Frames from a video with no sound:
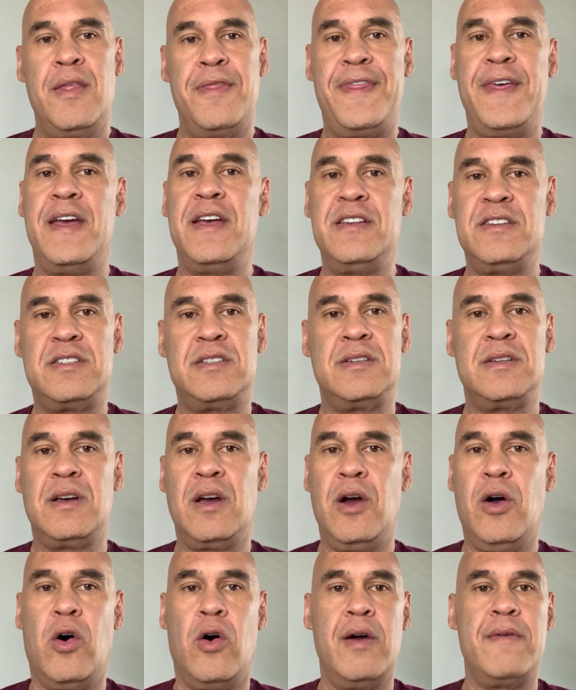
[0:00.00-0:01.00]
things
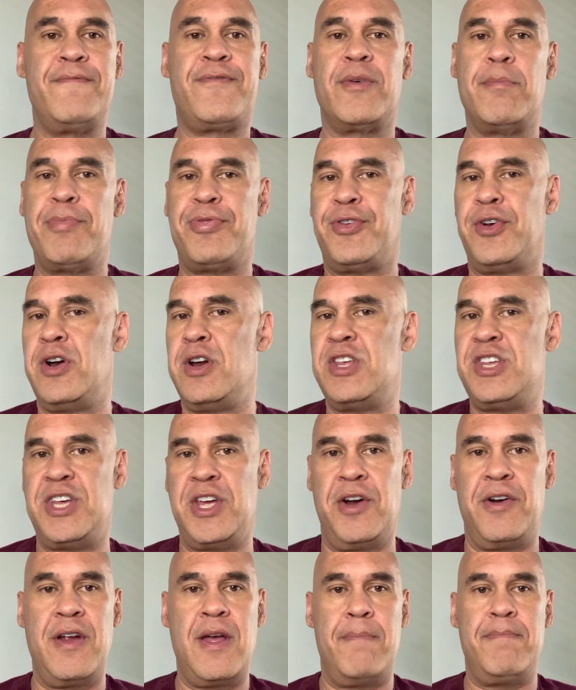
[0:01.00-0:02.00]
going from
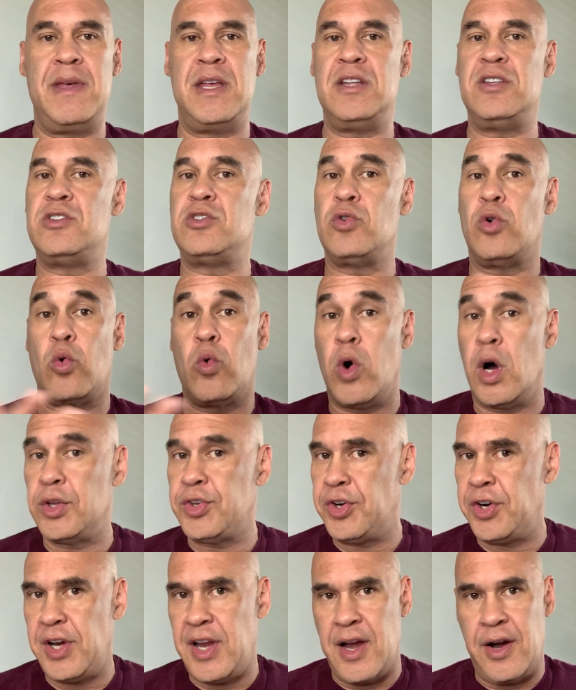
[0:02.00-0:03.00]
tertiary amines to
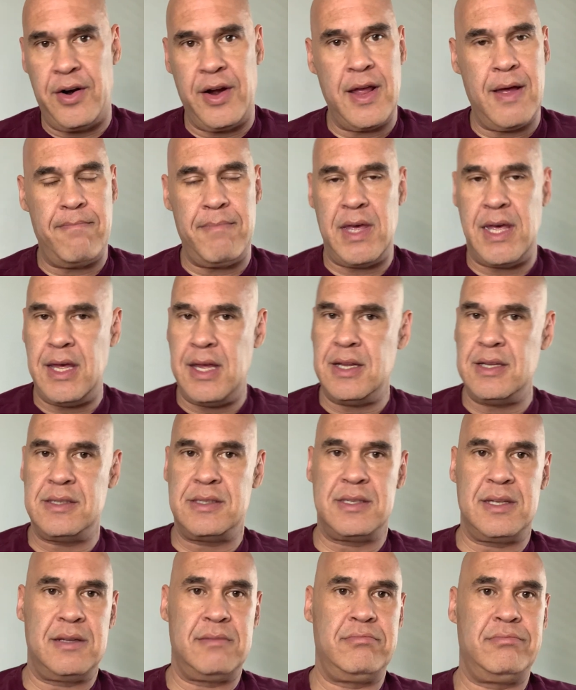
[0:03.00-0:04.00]
quaternary
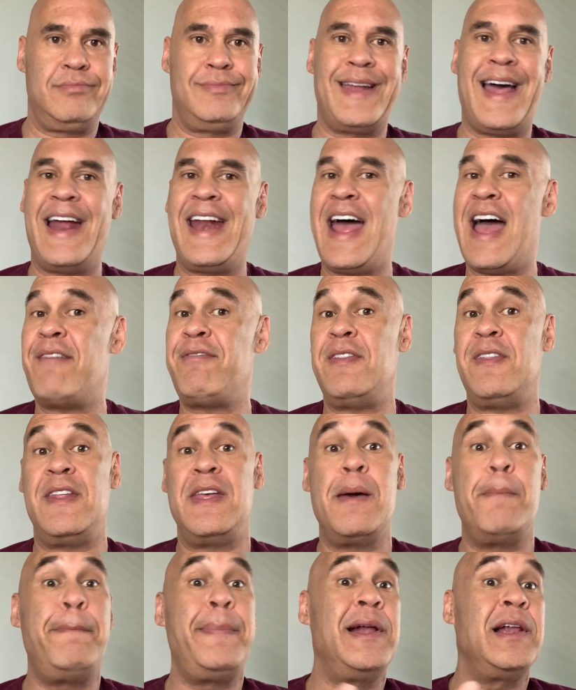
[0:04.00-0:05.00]
amines and not having
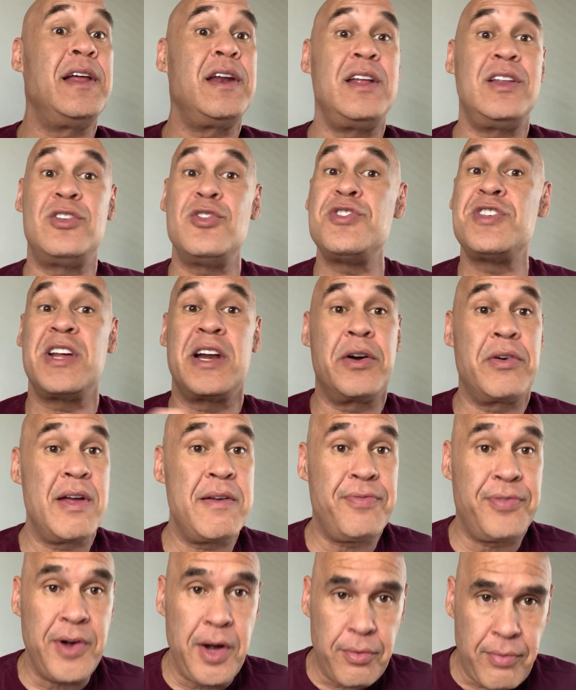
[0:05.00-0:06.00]
the ability to
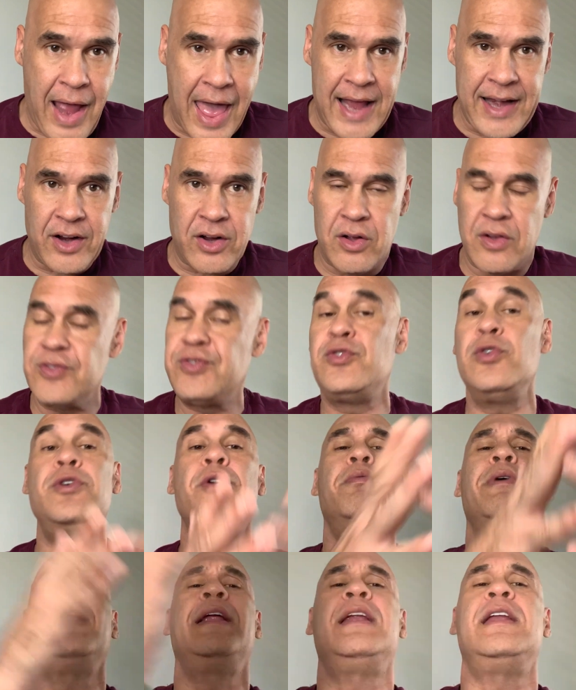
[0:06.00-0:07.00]
generate free radicals. Do
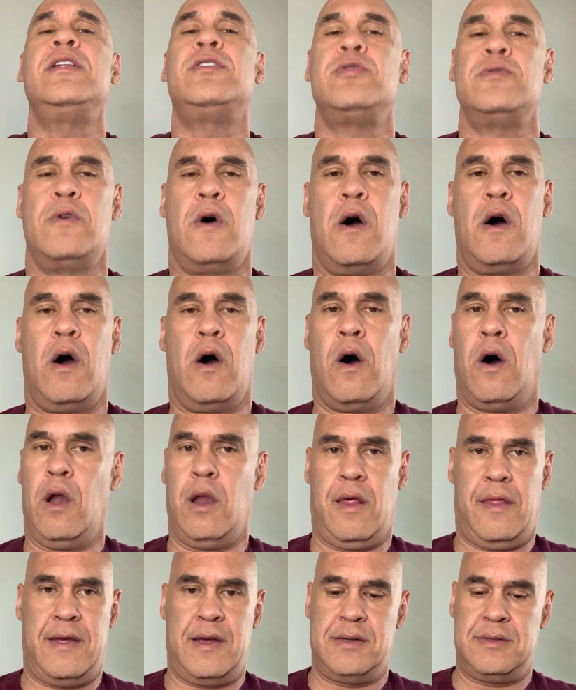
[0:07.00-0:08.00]
you really need to know
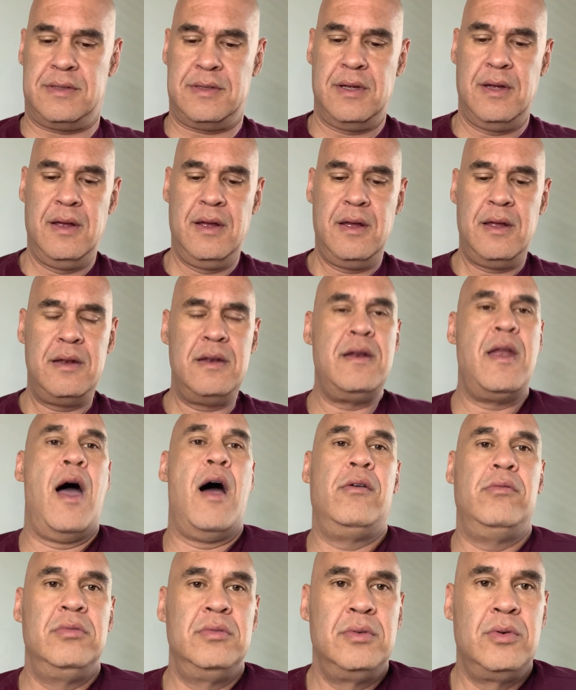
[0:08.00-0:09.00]
all of this? No.
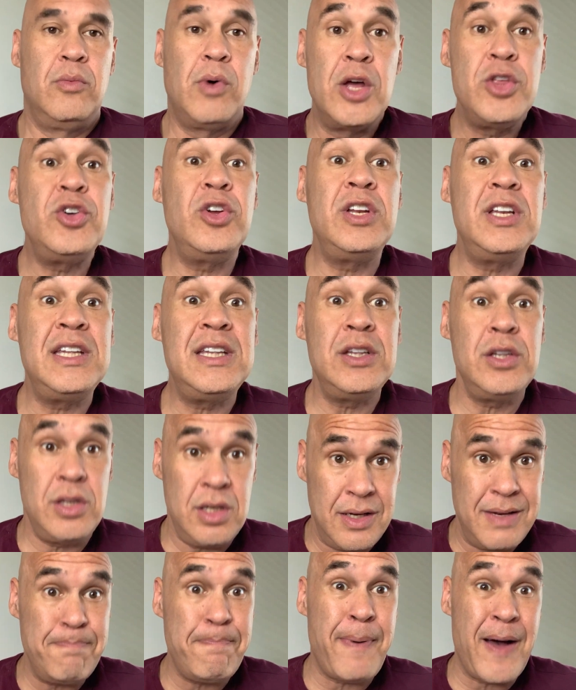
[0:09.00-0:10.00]

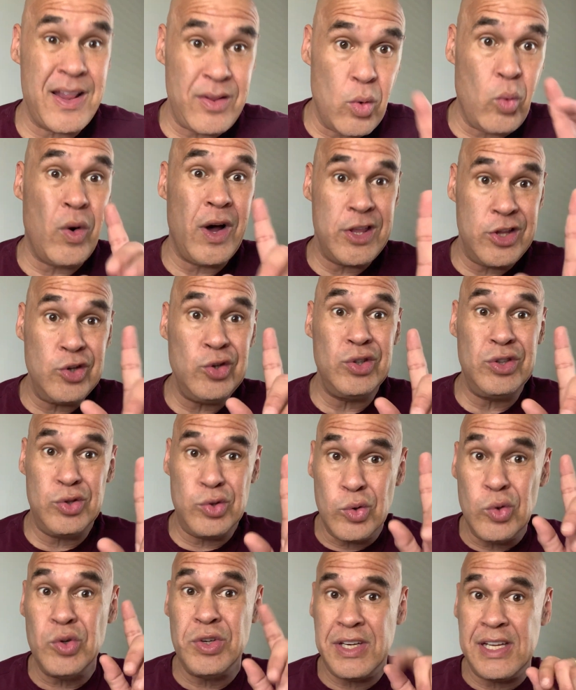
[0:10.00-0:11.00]
But what you
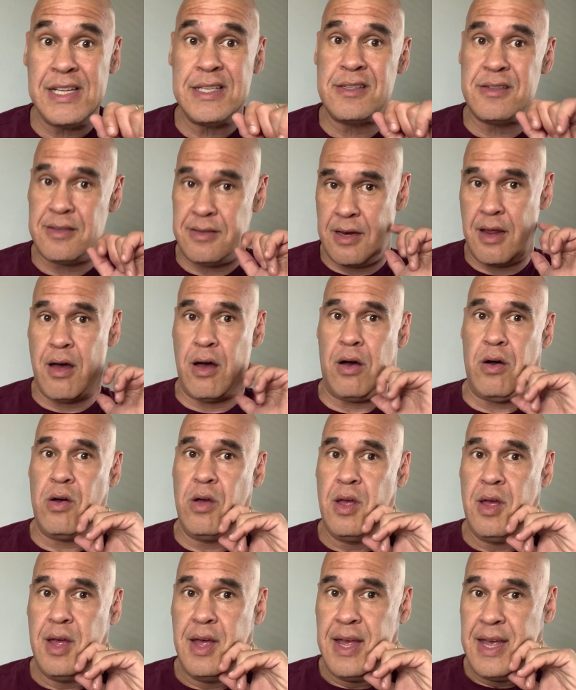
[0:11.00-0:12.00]
do need to know
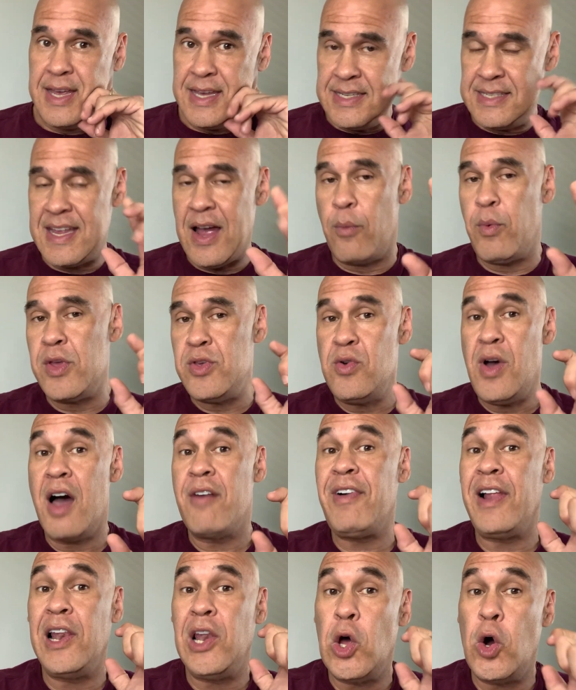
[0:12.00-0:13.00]
is that when you
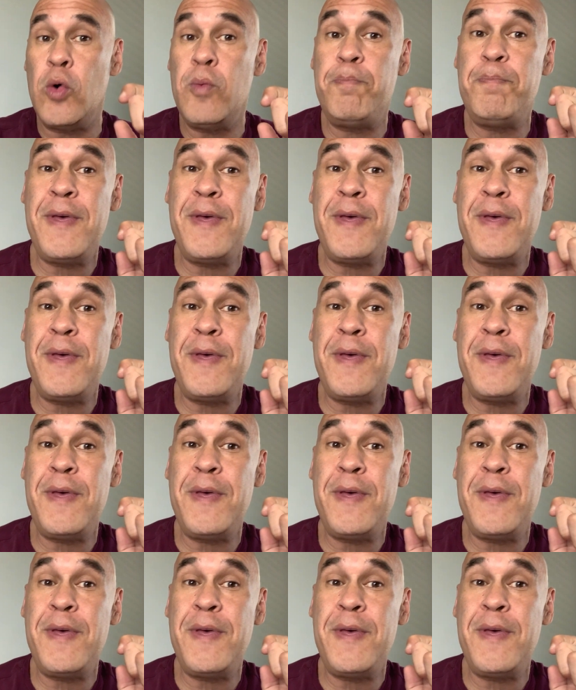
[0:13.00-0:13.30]
have a low